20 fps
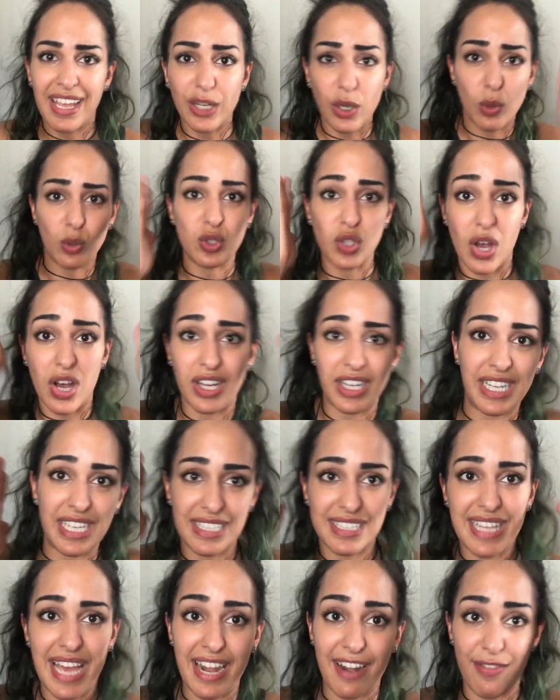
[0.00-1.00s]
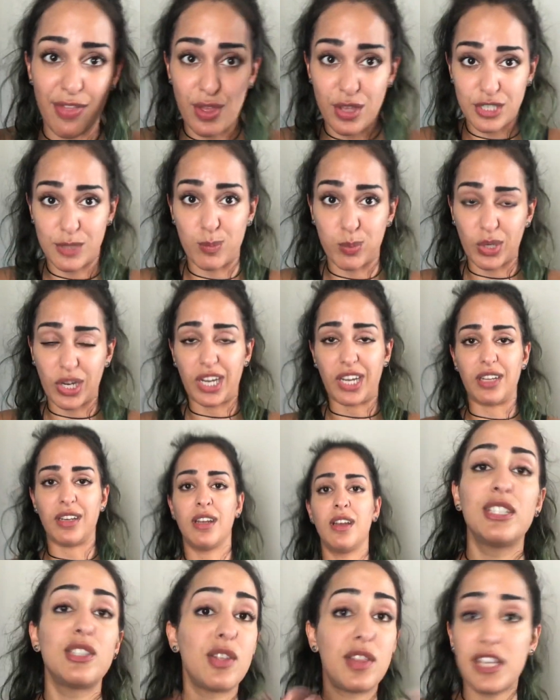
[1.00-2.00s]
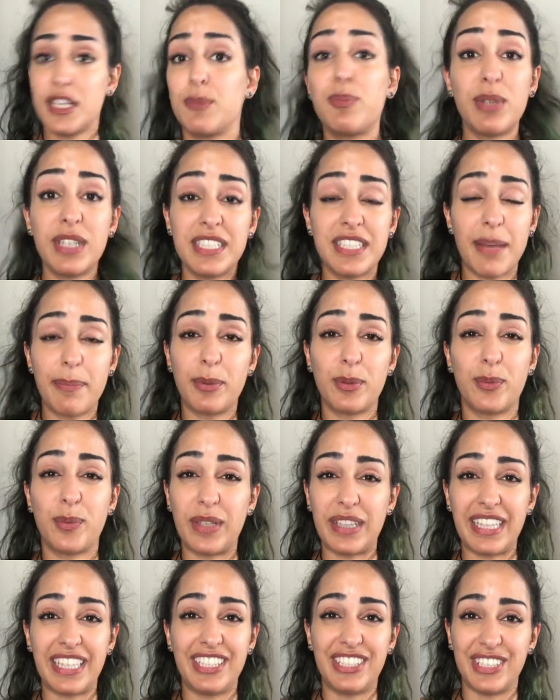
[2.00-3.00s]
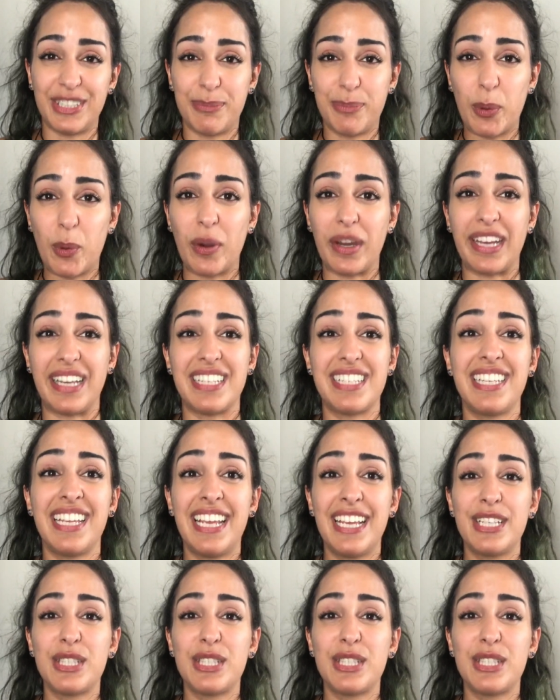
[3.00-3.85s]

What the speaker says: goes on inside of this brain. So this brings up a really good point.